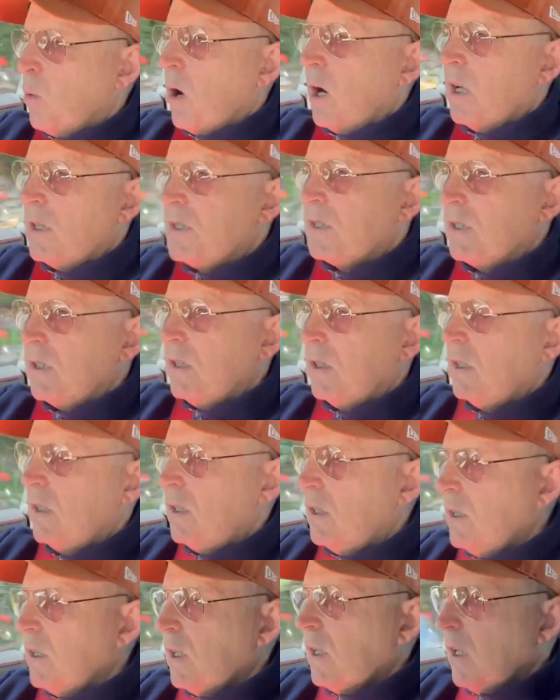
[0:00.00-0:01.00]

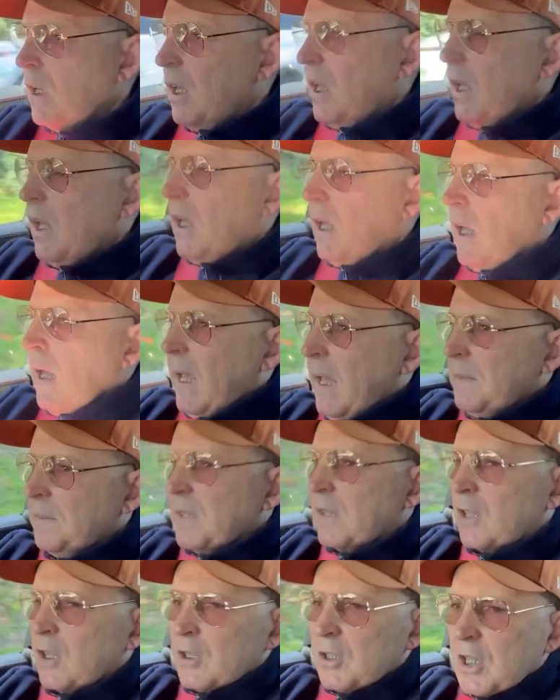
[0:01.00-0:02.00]
quality and
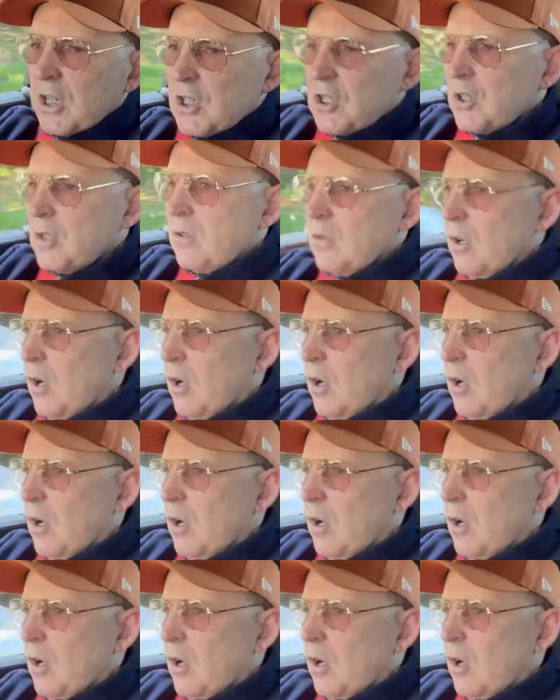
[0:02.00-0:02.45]
the condition